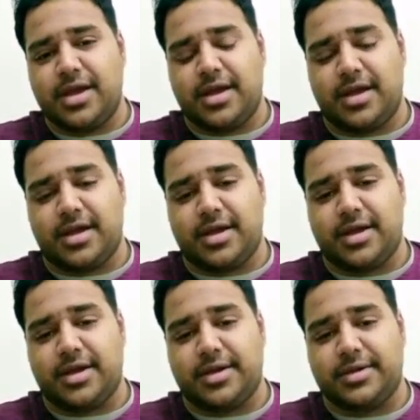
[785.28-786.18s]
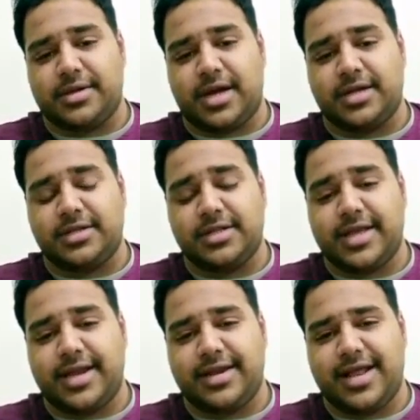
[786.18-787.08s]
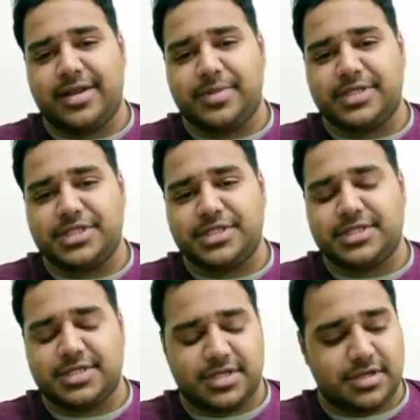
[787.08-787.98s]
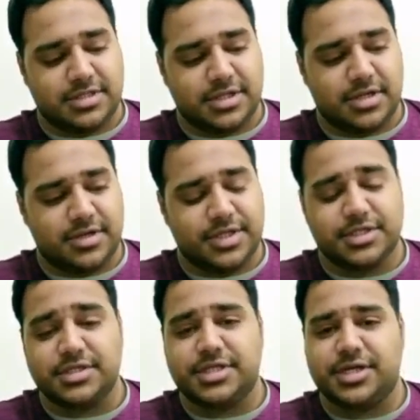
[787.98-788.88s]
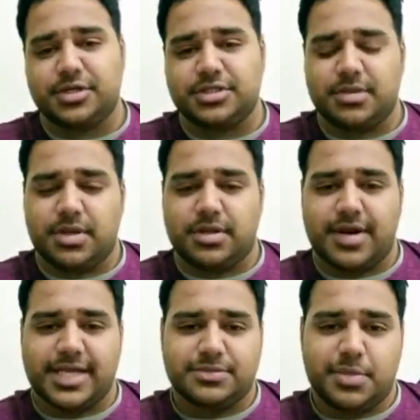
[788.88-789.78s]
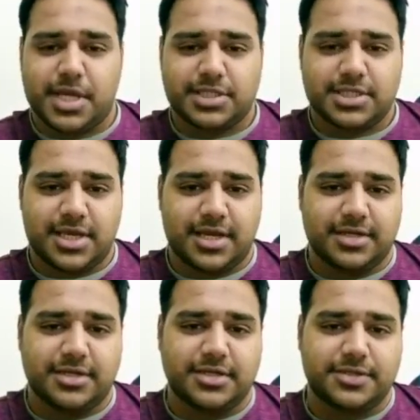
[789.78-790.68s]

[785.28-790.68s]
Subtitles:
Until then, I'll be just researching on some other aspects, and